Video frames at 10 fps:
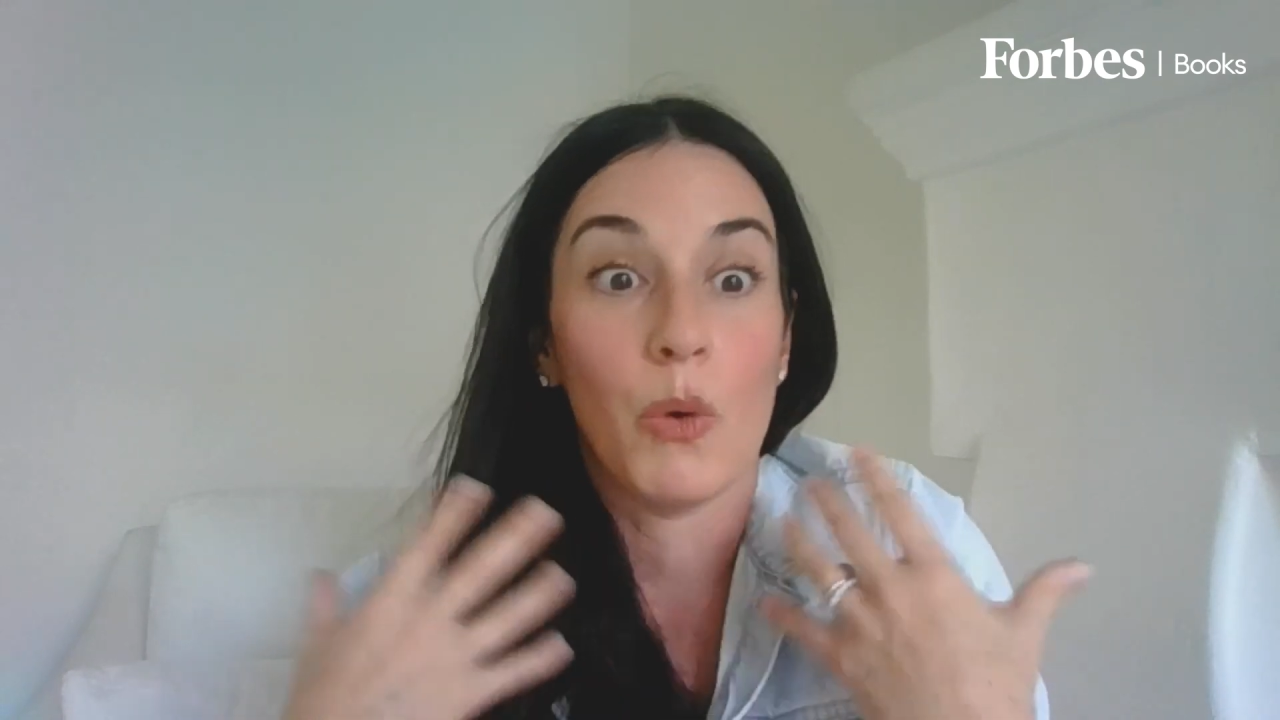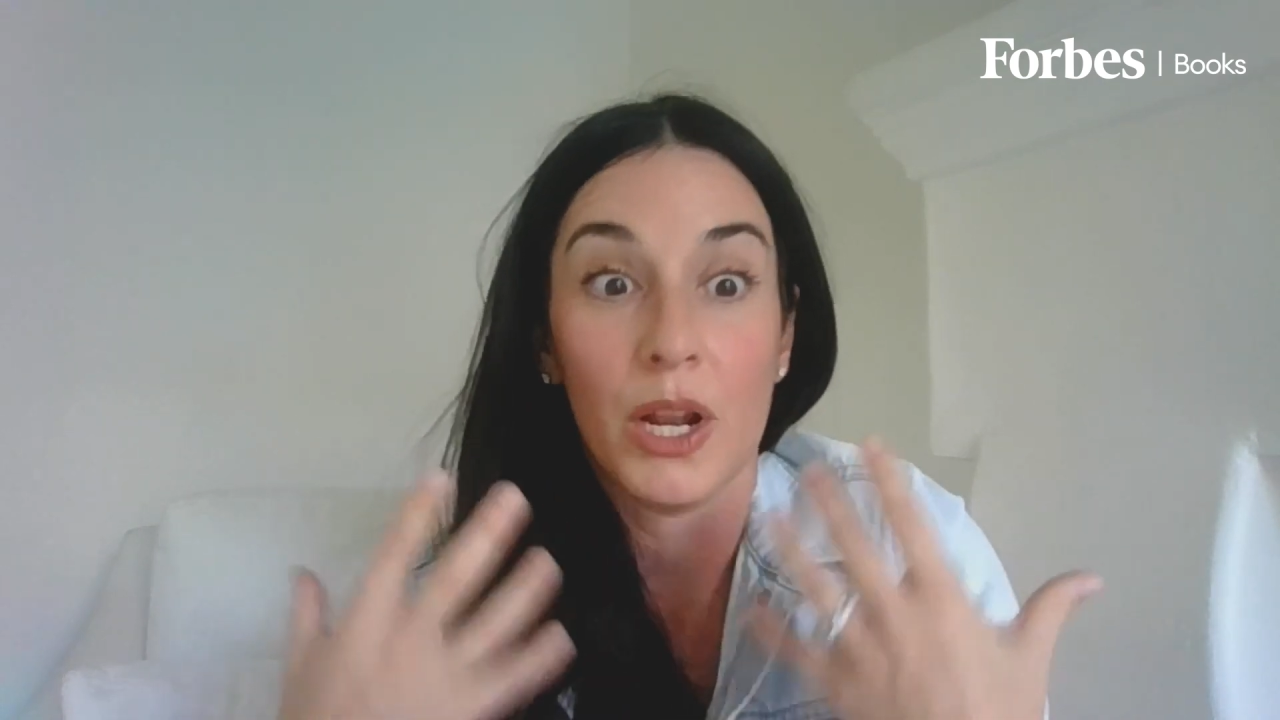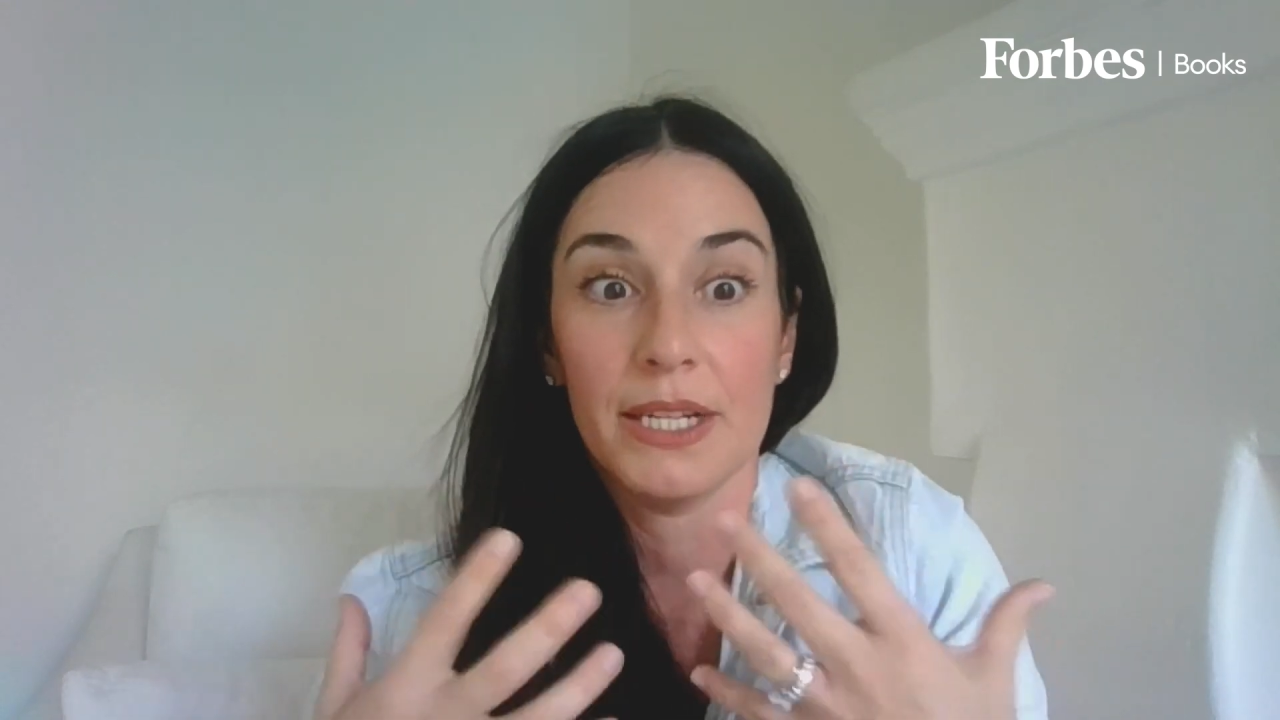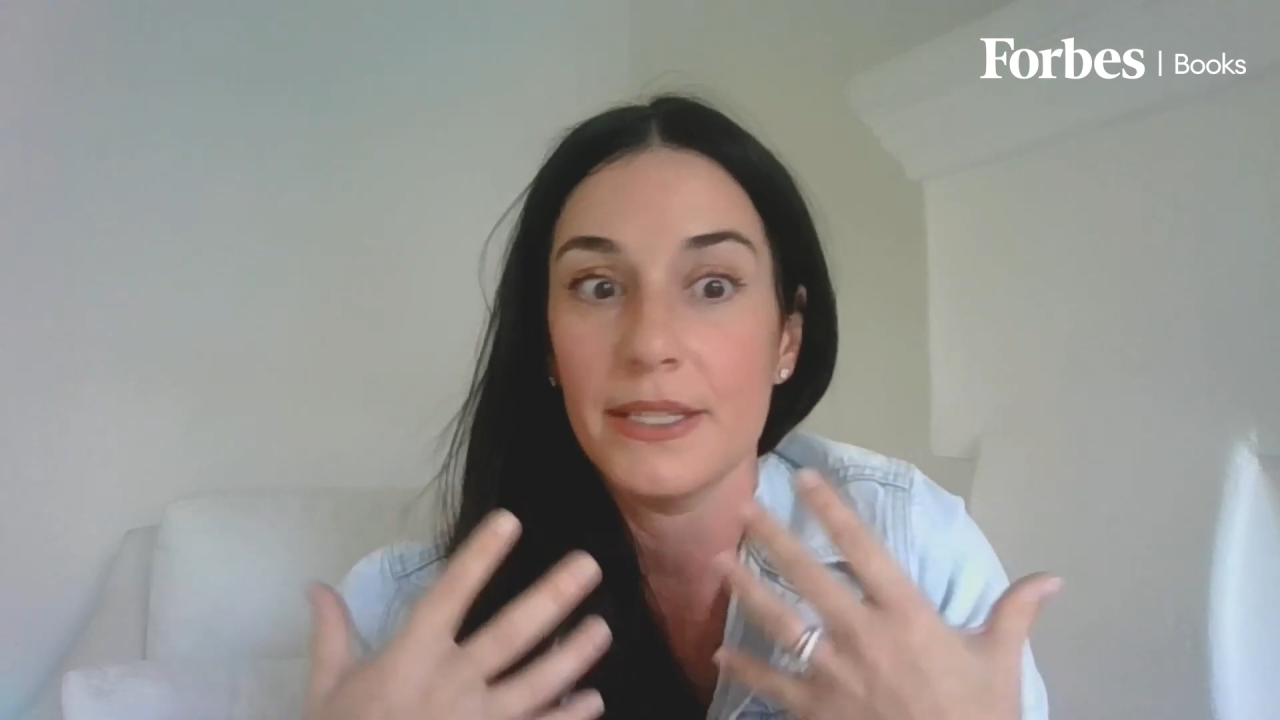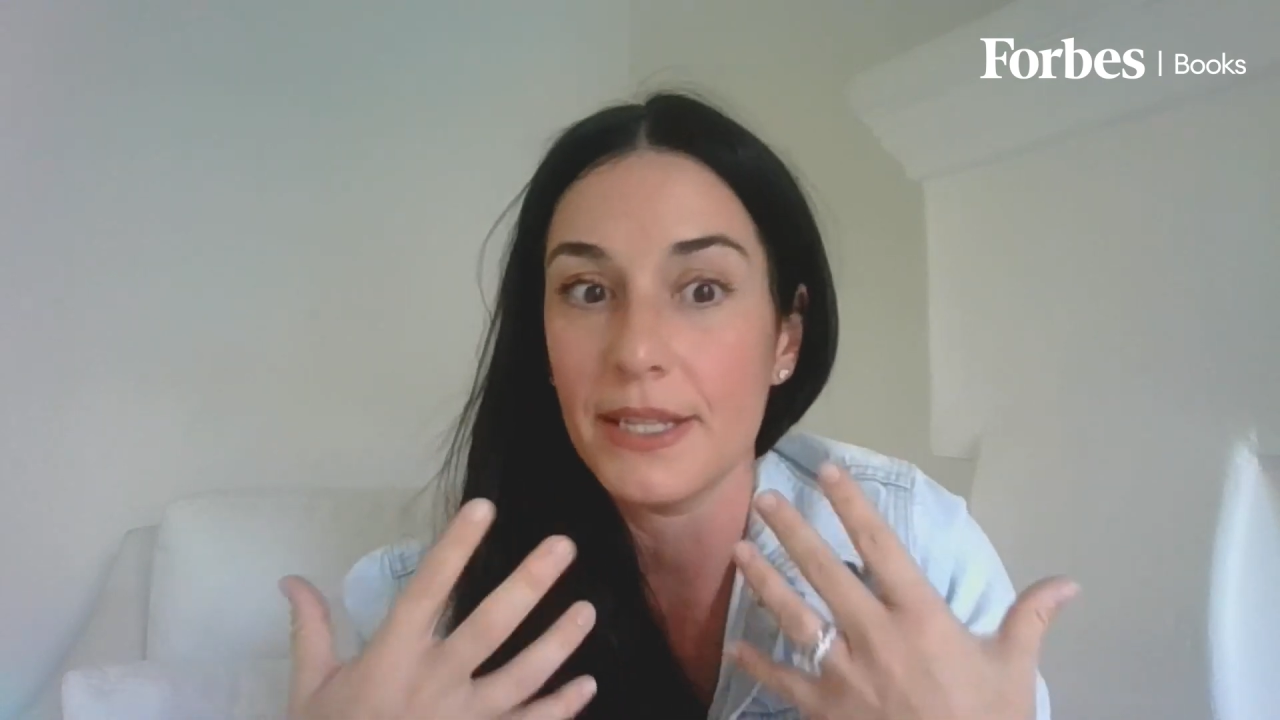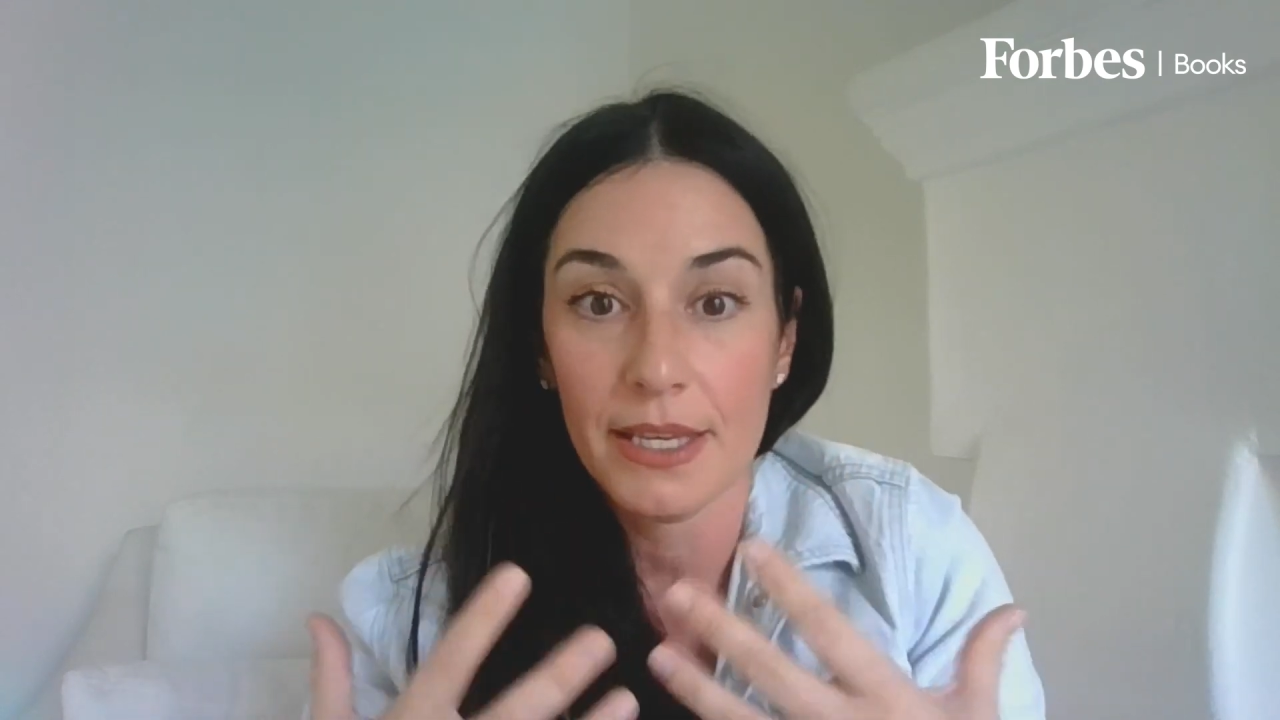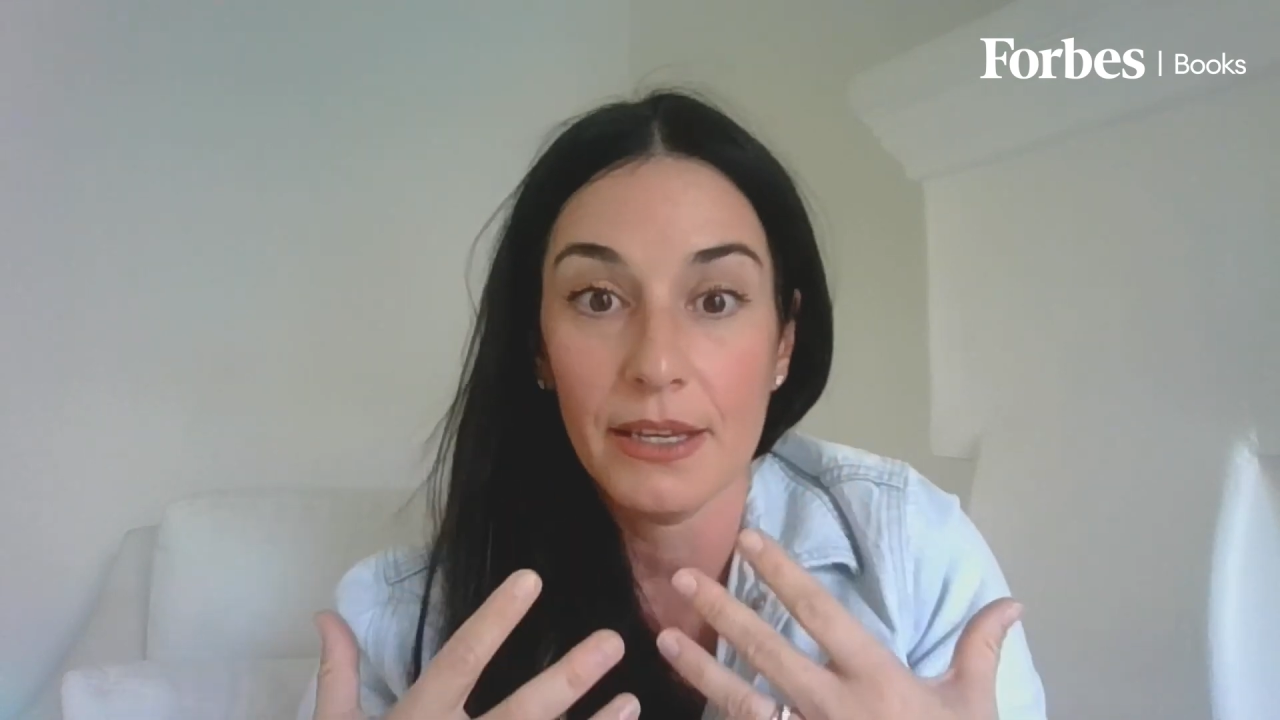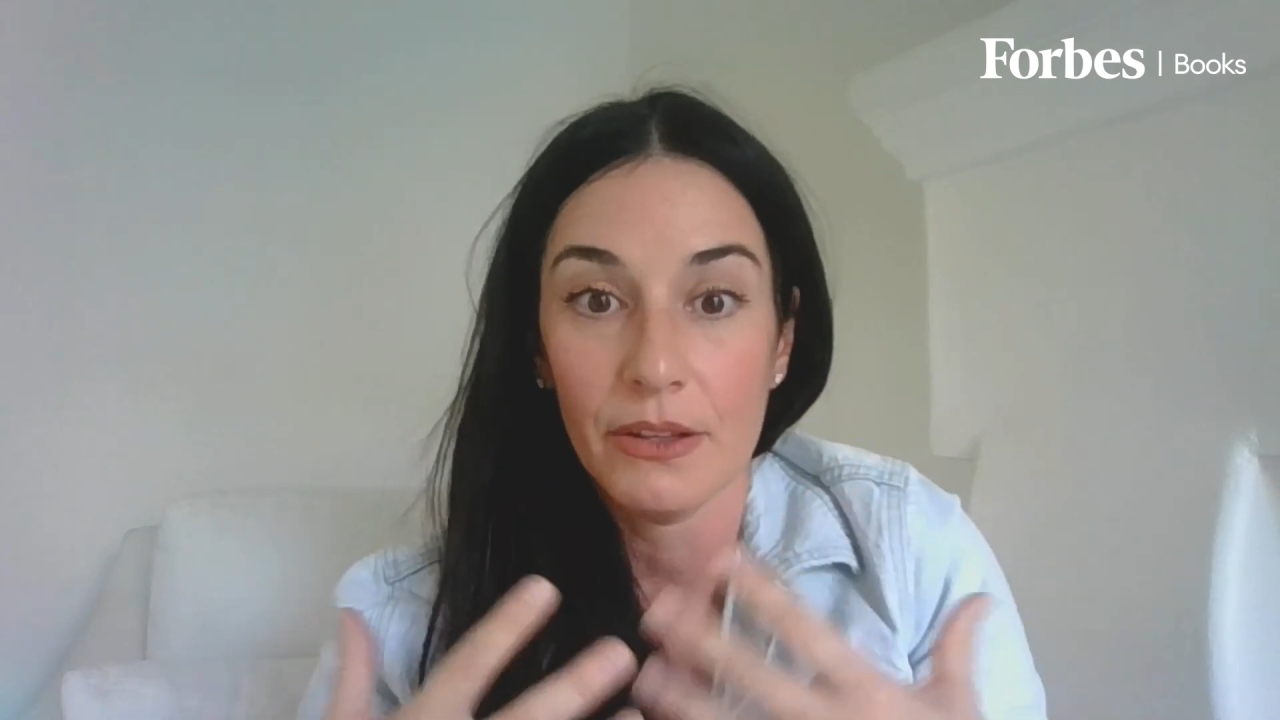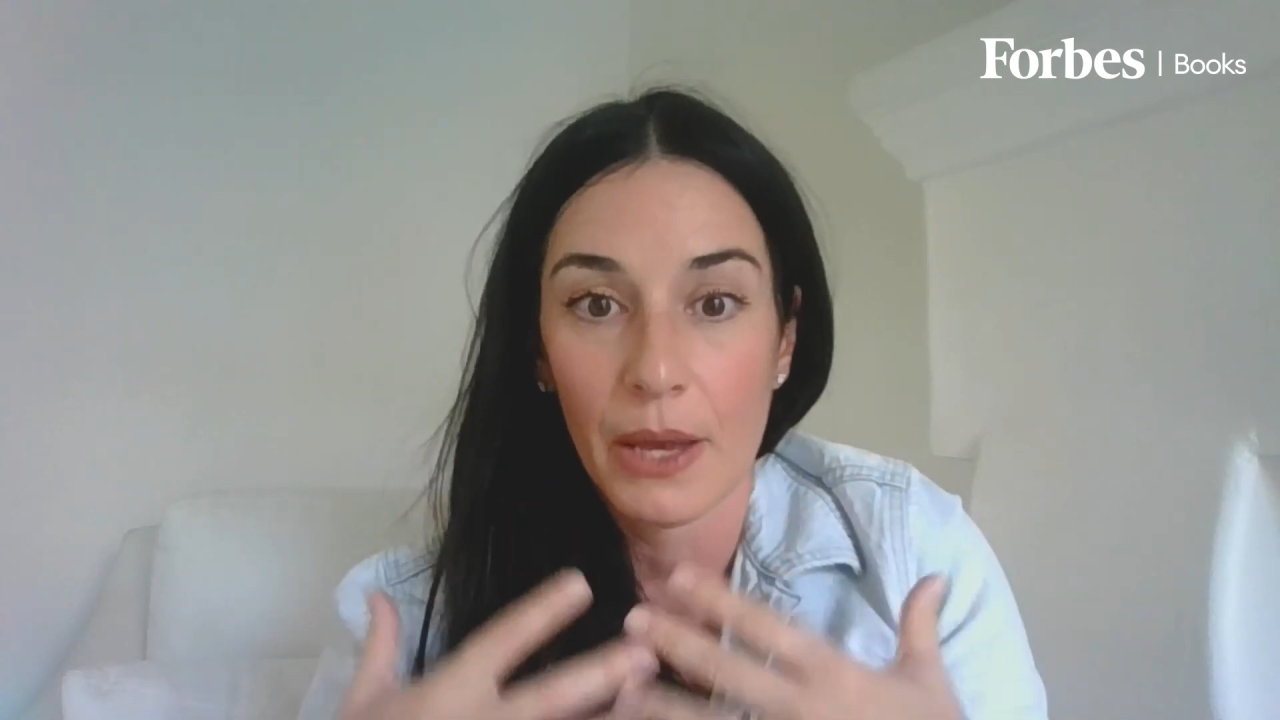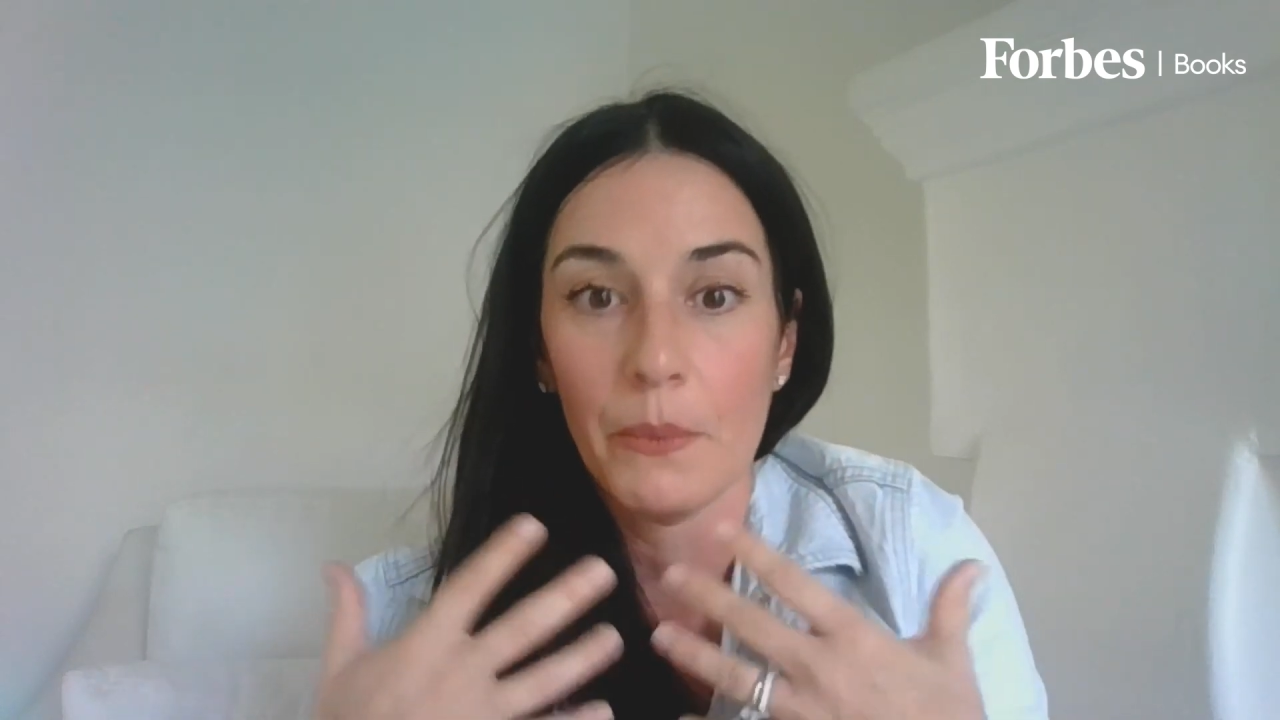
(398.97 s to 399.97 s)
wanted to heal.